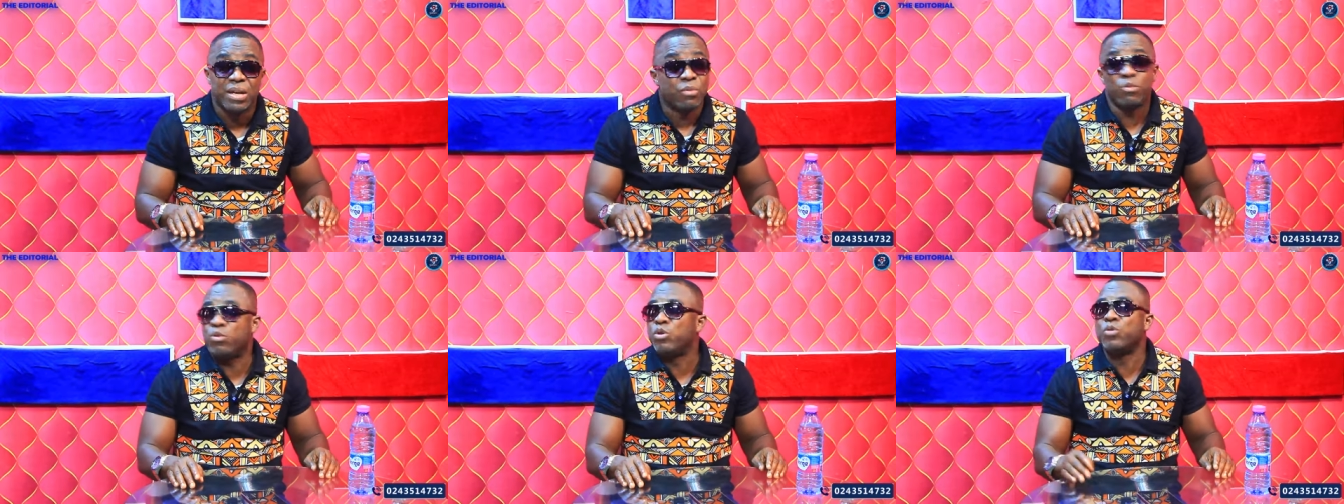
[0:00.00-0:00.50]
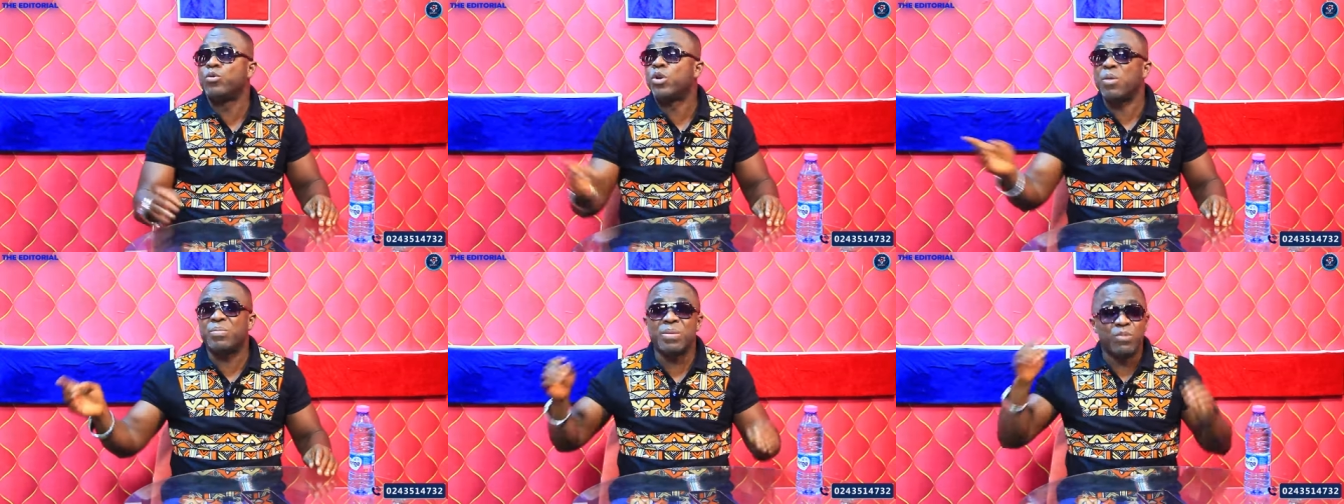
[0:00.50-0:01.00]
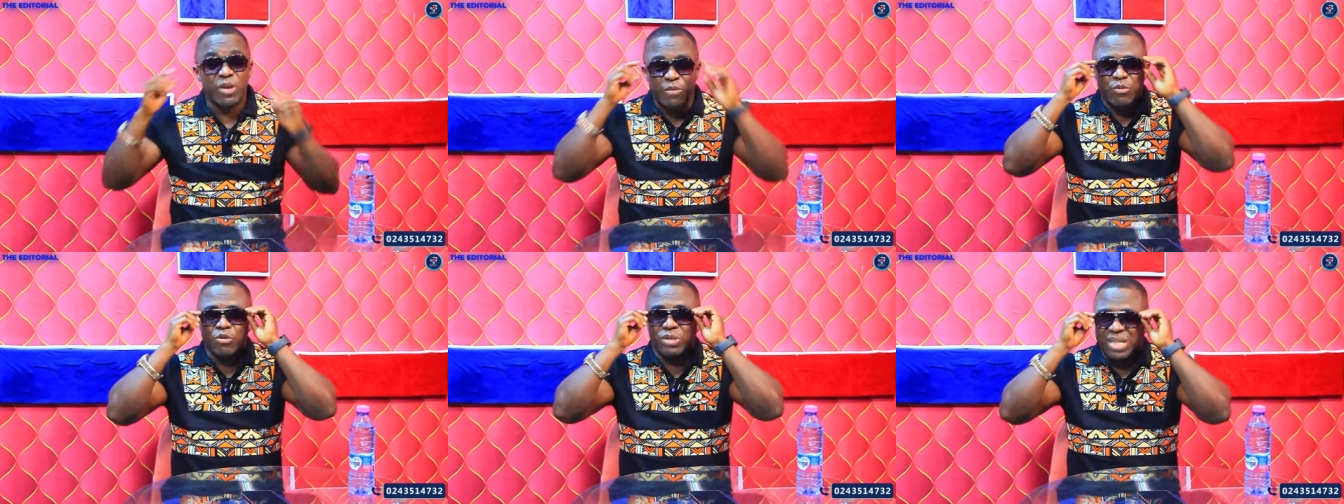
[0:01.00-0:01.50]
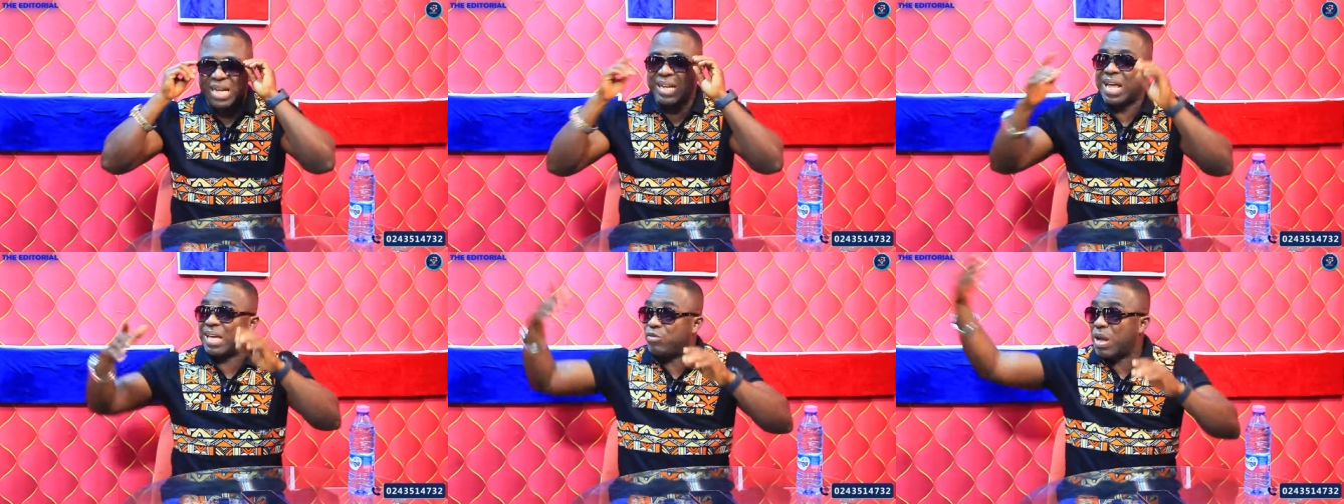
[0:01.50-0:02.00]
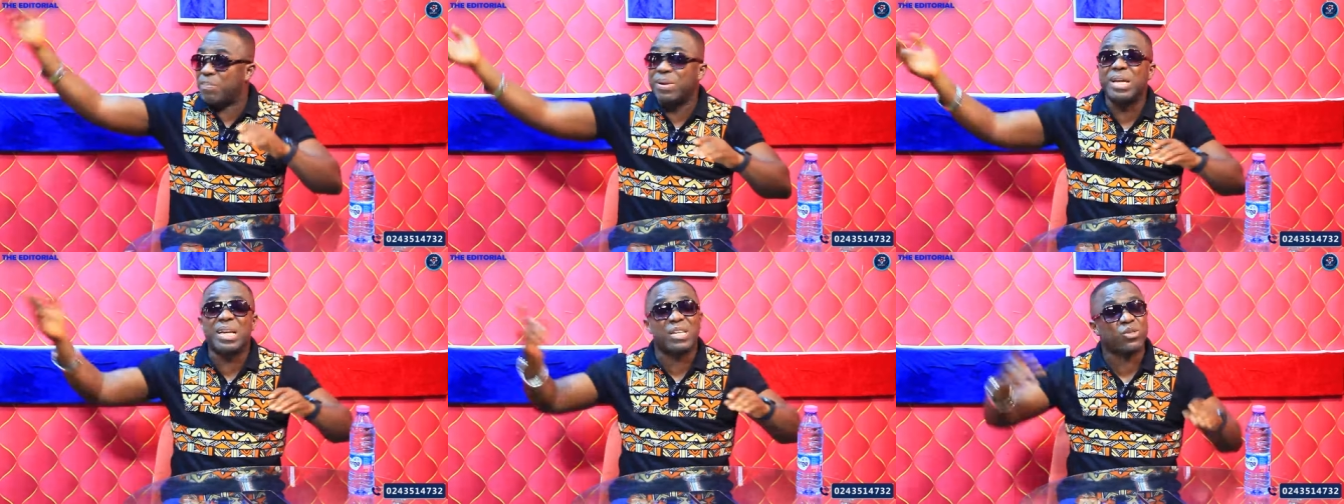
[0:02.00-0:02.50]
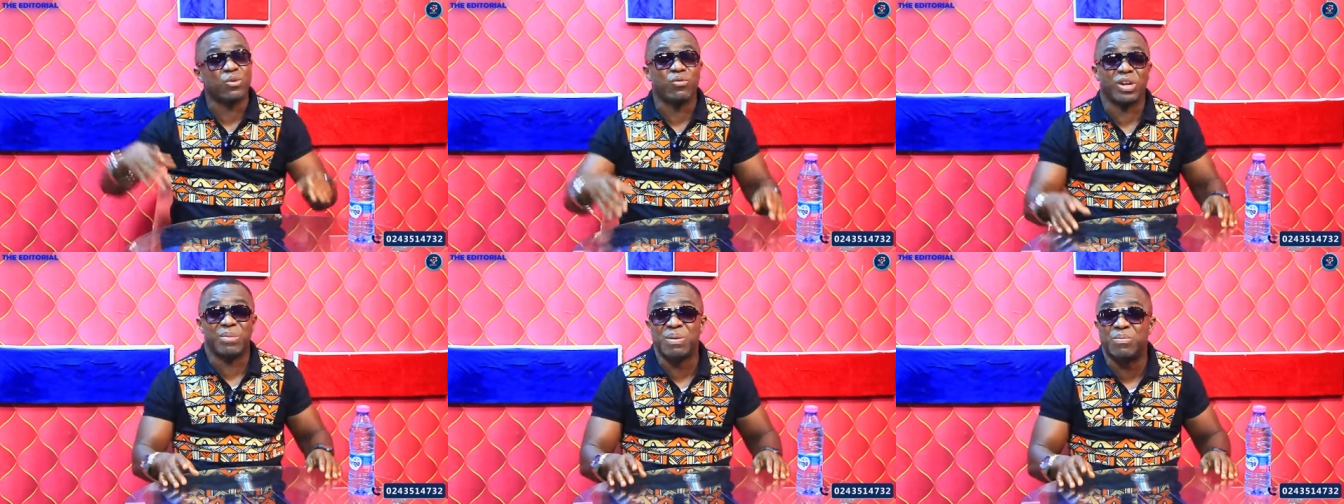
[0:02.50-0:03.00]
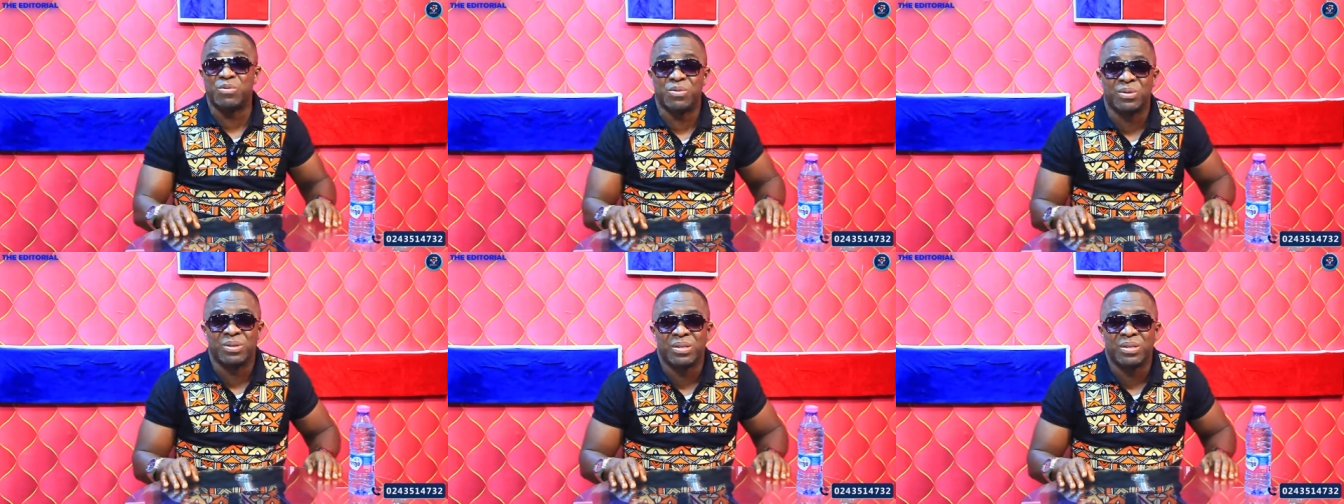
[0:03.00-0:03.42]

we would not be able, we would turn like we are playing a show for the people.